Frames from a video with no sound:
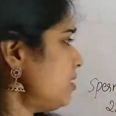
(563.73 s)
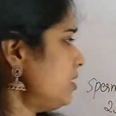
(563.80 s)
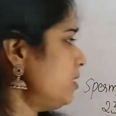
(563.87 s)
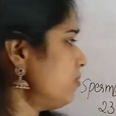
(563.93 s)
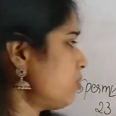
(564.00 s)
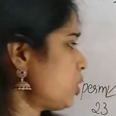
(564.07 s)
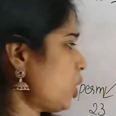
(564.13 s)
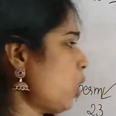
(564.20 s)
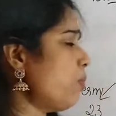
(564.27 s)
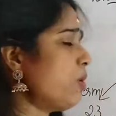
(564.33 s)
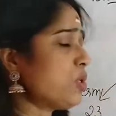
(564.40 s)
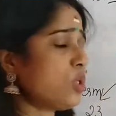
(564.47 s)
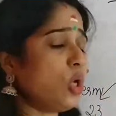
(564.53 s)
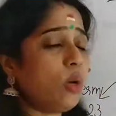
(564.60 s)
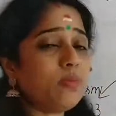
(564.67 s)

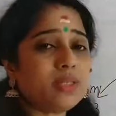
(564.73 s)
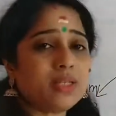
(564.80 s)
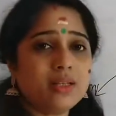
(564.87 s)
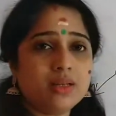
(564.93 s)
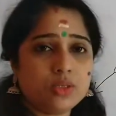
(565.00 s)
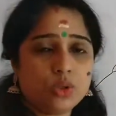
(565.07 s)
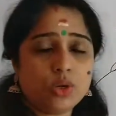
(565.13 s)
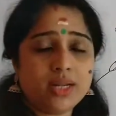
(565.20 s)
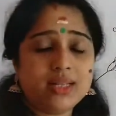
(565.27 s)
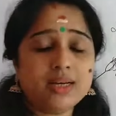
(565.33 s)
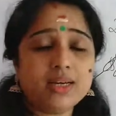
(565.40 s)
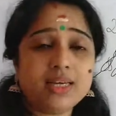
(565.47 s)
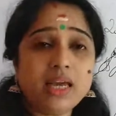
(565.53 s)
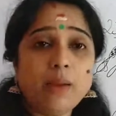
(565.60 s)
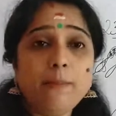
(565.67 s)

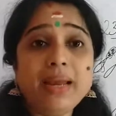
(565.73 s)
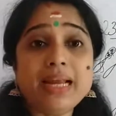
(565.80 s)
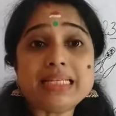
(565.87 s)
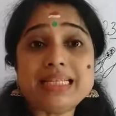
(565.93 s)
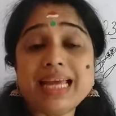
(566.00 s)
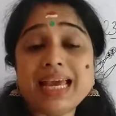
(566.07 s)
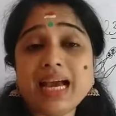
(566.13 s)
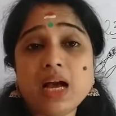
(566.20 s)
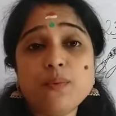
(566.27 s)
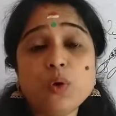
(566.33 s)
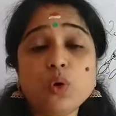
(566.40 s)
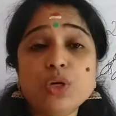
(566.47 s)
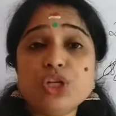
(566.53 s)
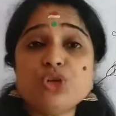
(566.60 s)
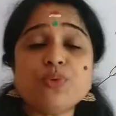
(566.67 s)
the gametes, they have
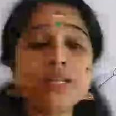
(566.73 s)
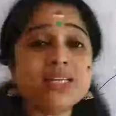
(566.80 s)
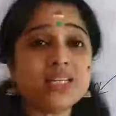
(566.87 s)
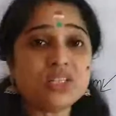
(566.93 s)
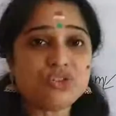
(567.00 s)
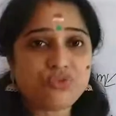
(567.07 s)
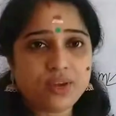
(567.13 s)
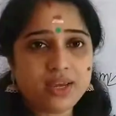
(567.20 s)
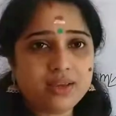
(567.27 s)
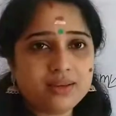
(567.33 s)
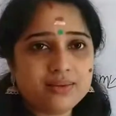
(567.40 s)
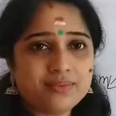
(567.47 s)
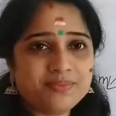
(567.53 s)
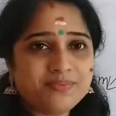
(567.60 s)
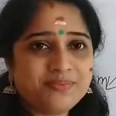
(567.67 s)
only 23?
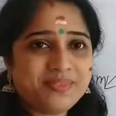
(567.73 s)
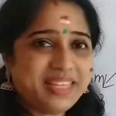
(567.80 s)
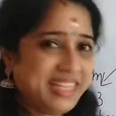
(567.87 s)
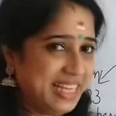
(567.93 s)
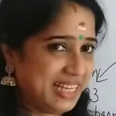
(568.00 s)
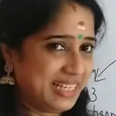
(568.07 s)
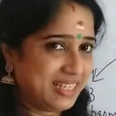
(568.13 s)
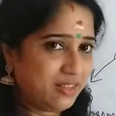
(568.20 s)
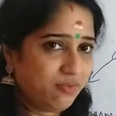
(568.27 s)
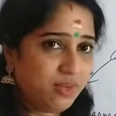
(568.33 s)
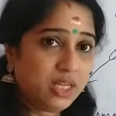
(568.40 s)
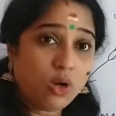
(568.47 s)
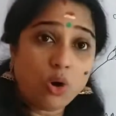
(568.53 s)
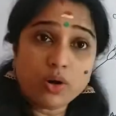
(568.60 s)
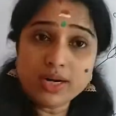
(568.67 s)
Yes,
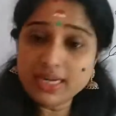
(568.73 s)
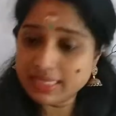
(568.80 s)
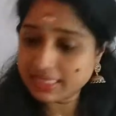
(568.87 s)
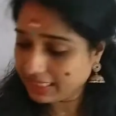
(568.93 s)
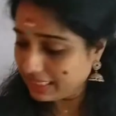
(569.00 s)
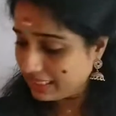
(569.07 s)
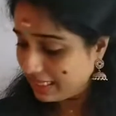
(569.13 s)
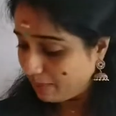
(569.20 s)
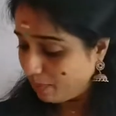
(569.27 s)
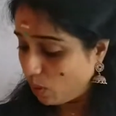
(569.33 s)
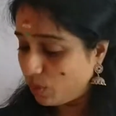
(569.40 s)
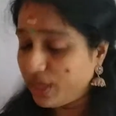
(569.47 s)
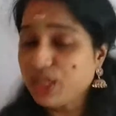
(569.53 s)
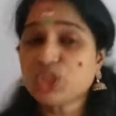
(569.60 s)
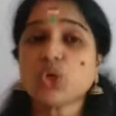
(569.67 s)
we already discussed
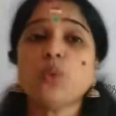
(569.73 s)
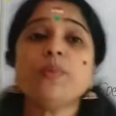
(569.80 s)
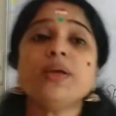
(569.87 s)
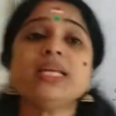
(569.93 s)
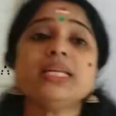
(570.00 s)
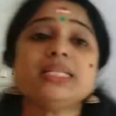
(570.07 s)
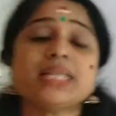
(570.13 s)
about it so many